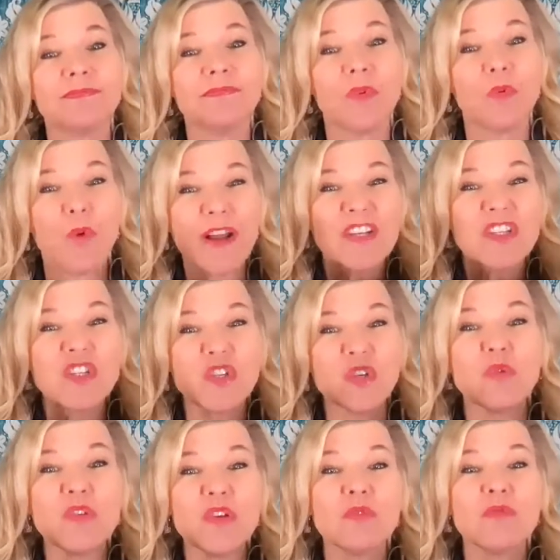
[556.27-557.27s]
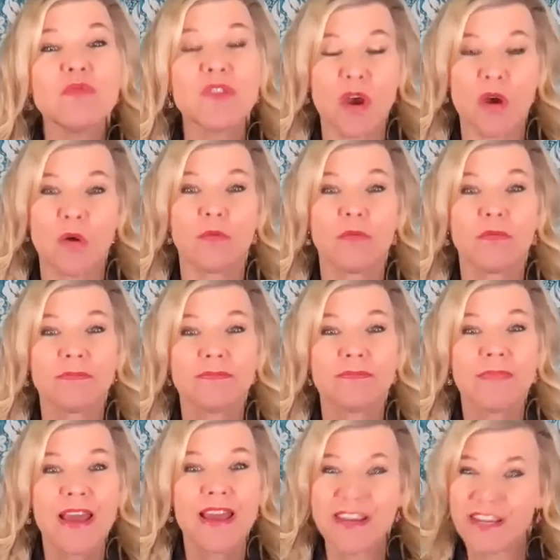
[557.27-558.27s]
What do you know?
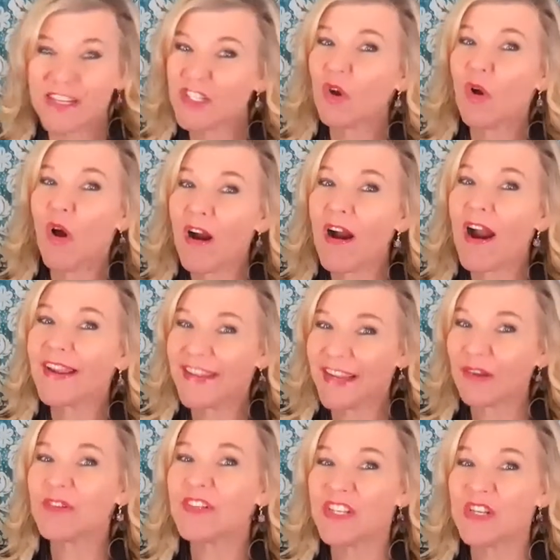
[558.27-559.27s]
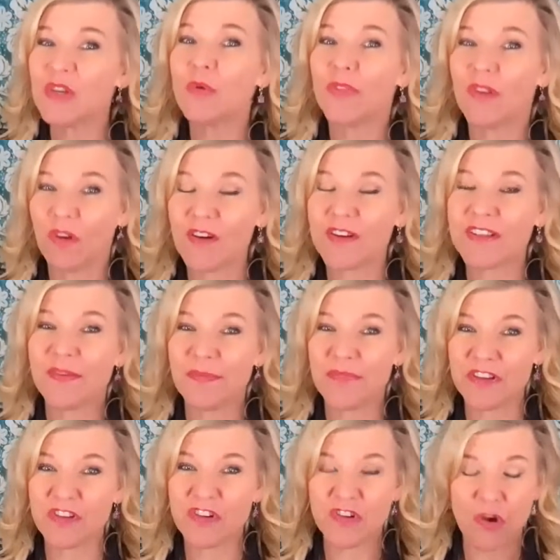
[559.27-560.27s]
Because I guarantee you, there are some
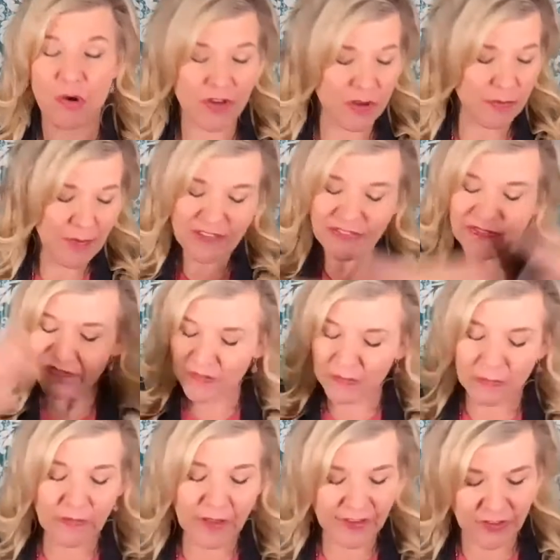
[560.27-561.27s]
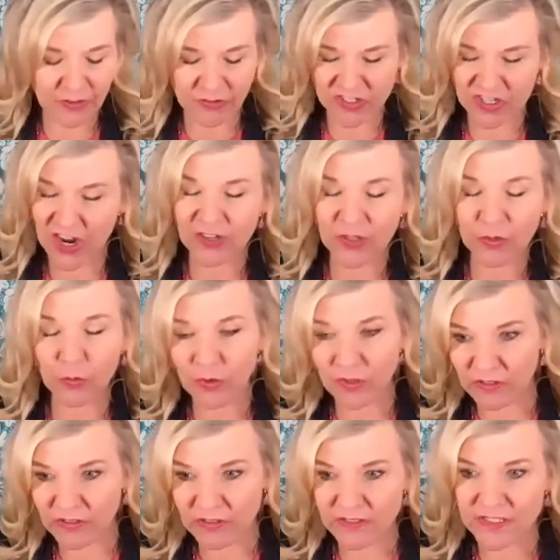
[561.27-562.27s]
things you know. You may feel like your entire
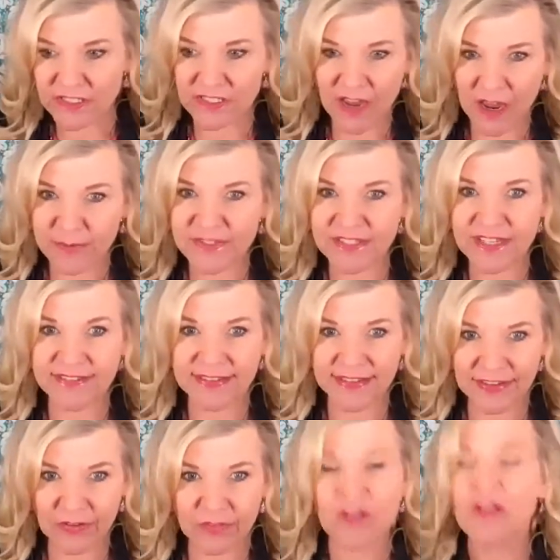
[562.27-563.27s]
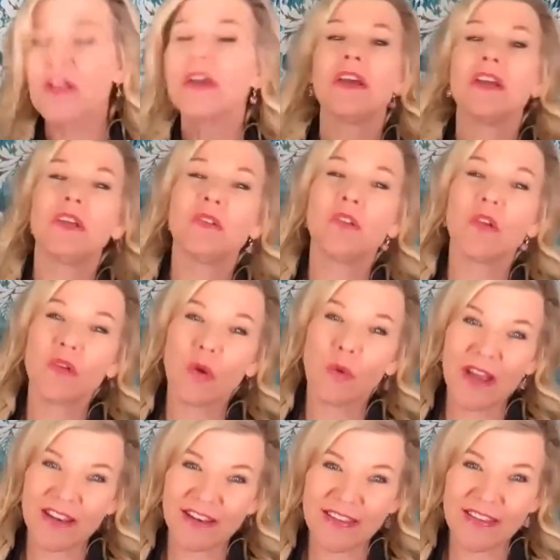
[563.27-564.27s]
world's upside down. You don't know
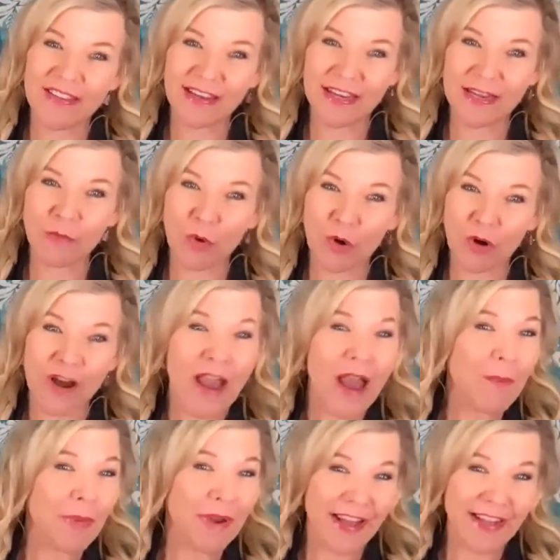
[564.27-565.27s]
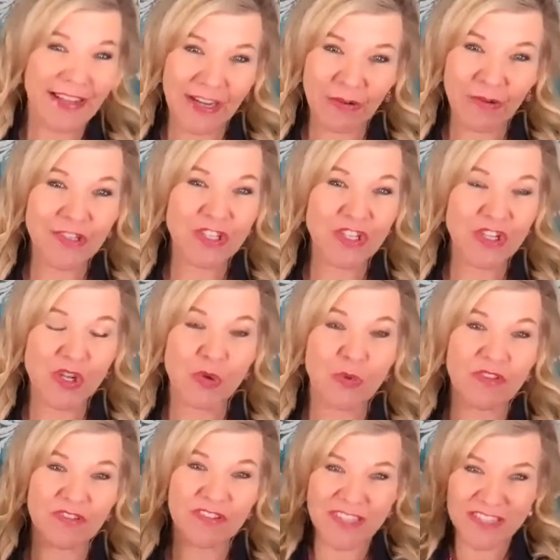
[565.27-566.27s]
anything anymore. But I guarantee you
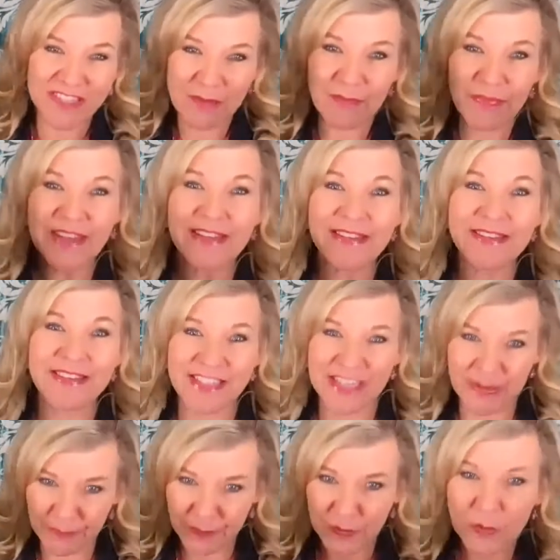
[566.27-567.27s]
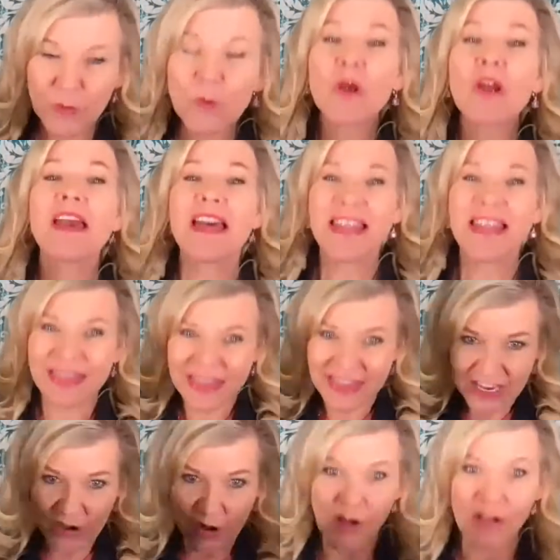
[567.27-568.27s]
there's something deeper
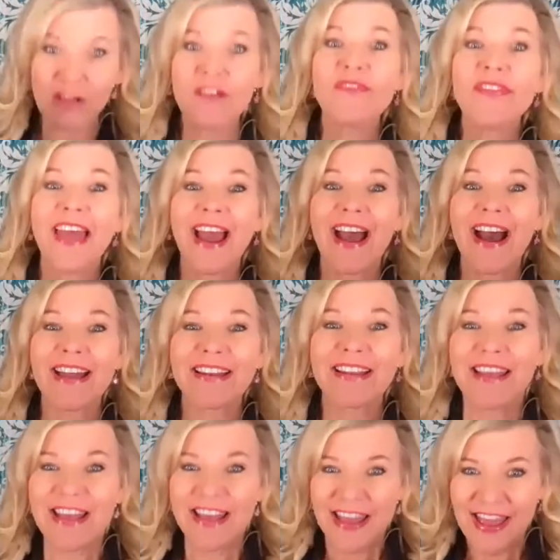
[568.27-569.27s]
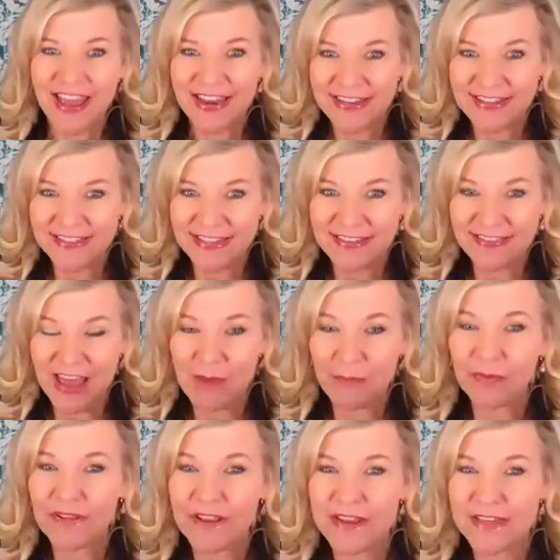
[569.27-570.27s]
than all of that. And it's in that
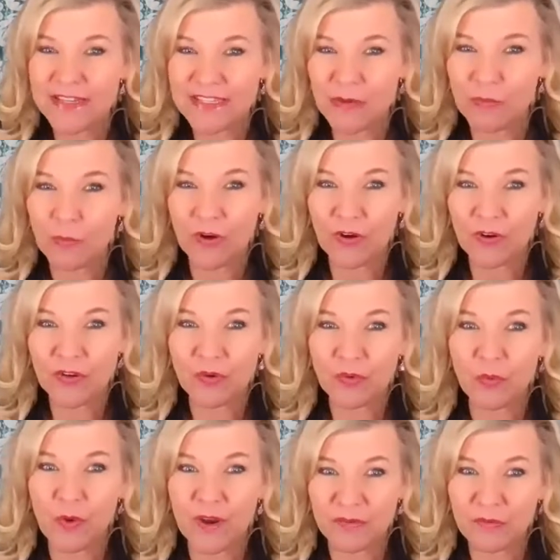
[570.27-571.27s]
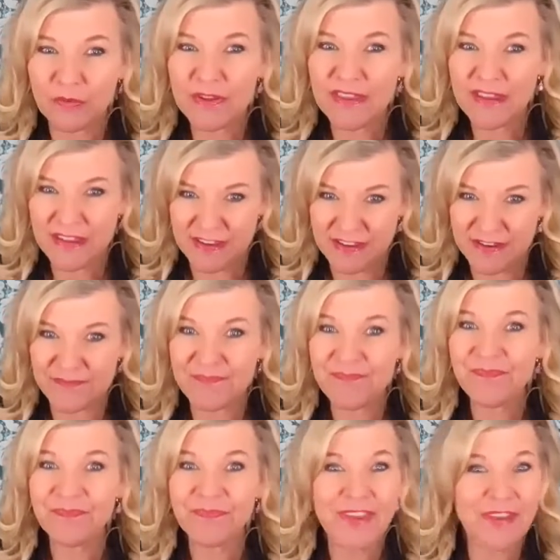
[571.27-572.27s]
place where you're one with him,
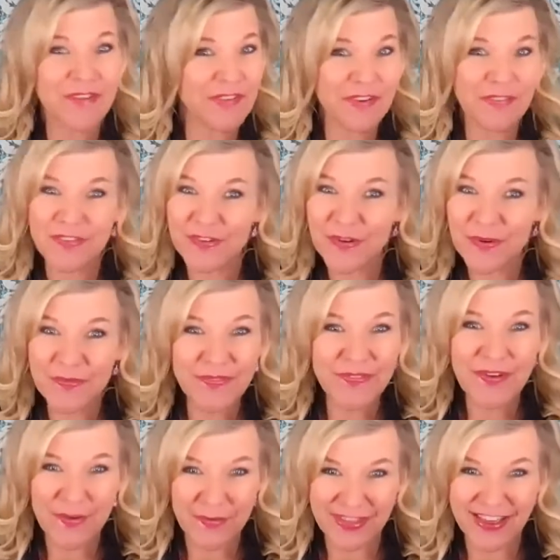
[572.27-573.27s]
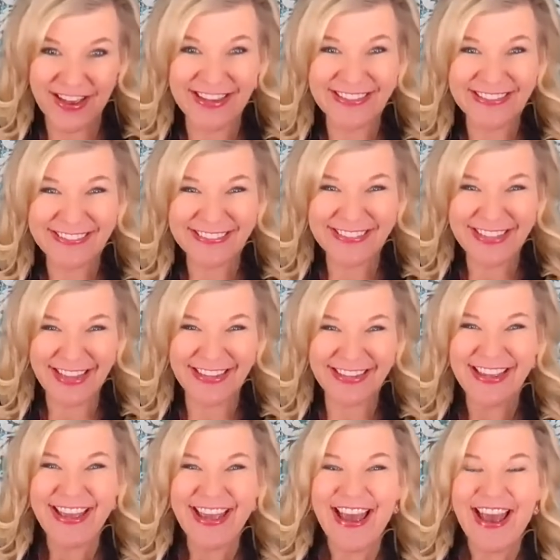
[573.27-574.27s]
even if you don't know that. Okay.
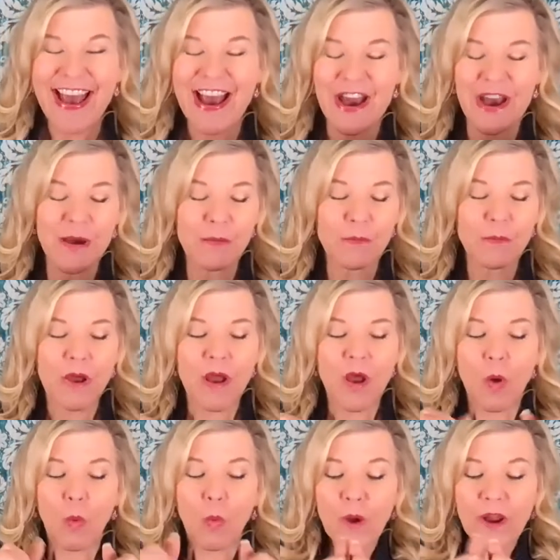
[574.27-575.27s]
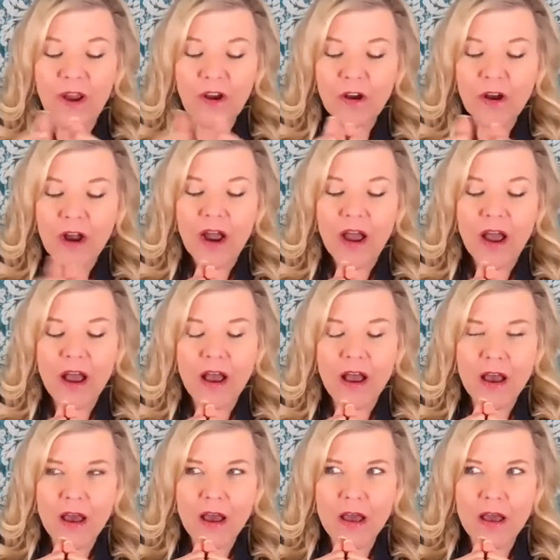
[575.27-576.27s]
Where,
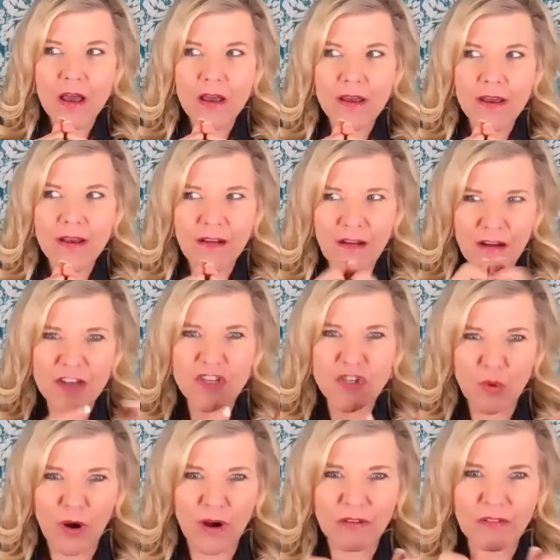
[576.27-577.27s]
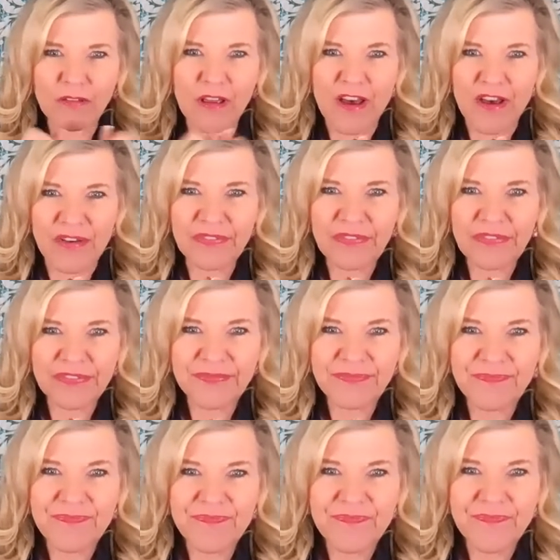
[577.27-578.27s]
God, you are love
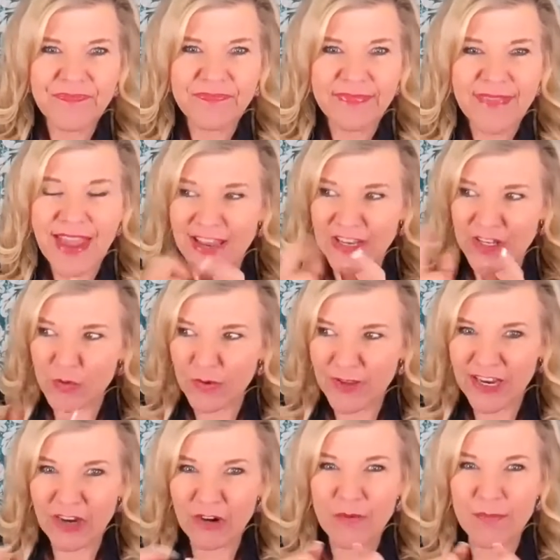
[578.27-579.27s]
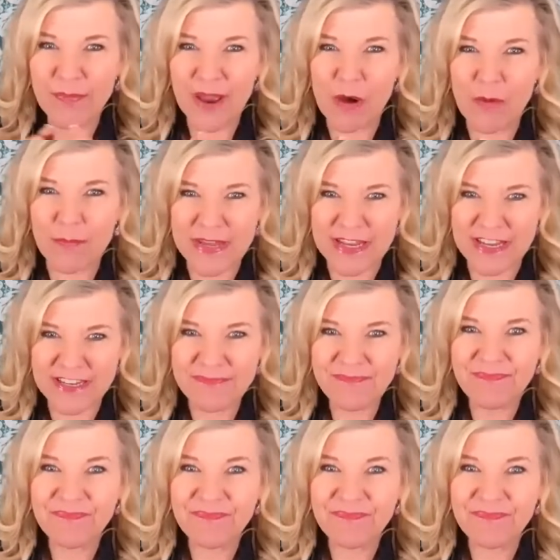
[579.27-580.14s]
and you care about me.